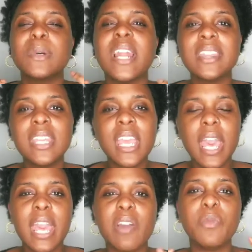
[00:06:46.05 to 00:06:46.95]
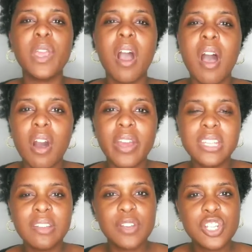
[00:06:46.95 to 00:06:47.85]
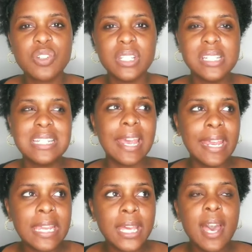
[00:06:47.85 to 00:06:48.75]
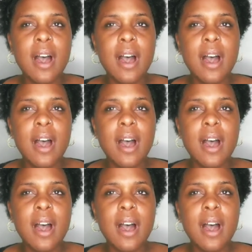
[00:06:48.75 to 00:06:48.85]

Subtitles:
but I think if we all individually take